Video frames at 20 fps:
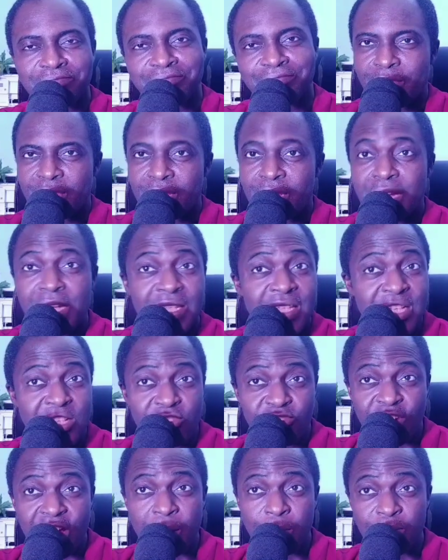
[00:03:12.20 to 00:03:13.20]
The
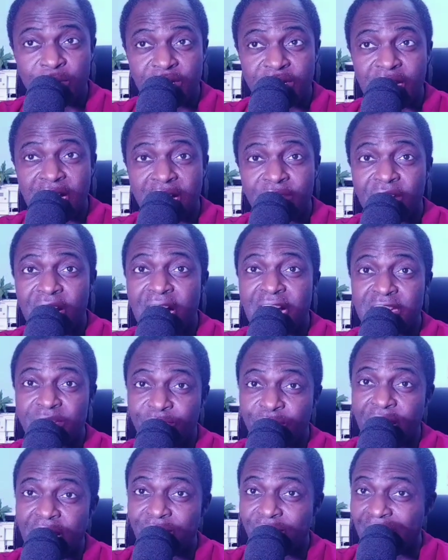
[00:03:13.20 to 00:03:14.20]
treble staff has
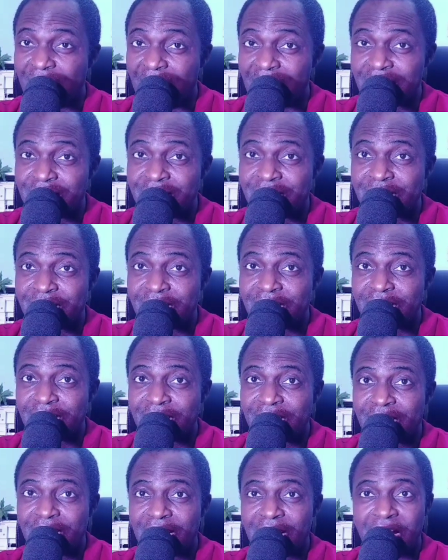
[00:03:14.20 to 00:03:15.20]
5 lines
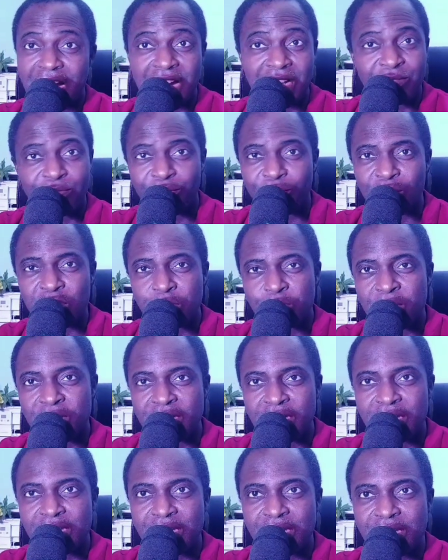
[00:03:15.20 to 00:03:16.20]
and 4
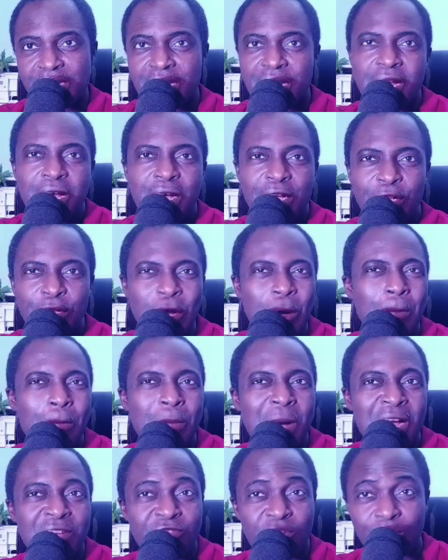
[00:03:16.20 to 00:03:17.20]
spaces, numbered
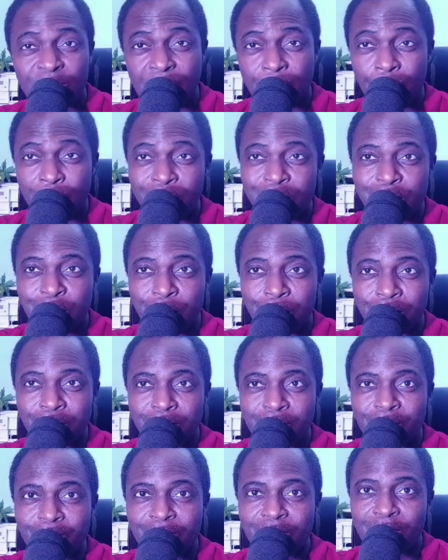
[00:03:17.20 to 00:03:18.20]
from the bottom
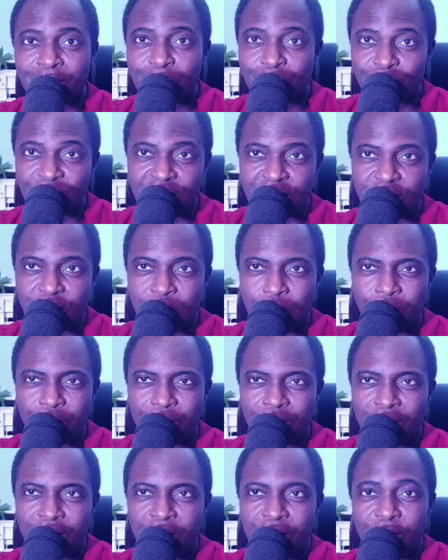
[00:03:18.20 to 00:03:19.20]
to the top.
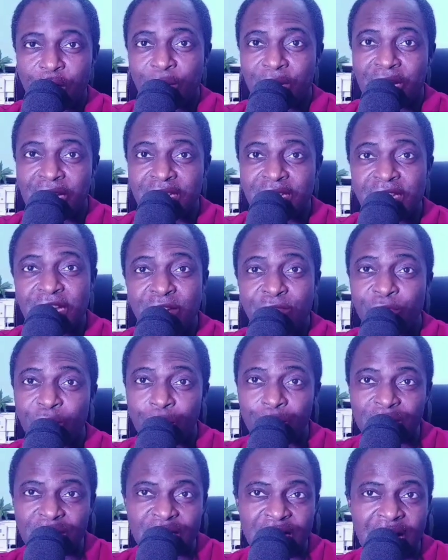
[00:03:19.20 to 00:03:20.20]
You can say from
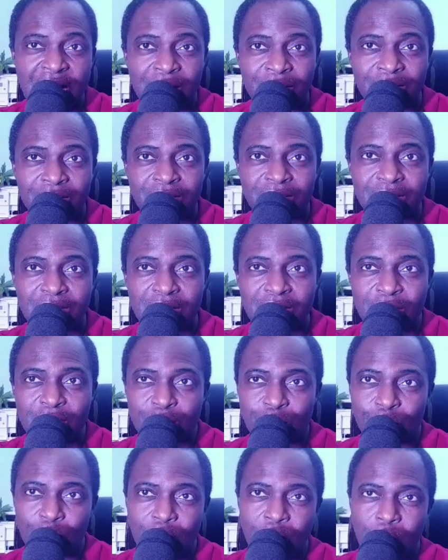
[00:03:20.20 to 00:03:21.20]
down to
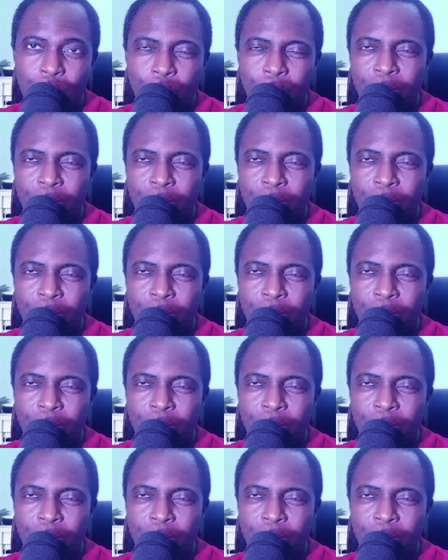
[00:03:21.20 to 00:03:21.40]
up.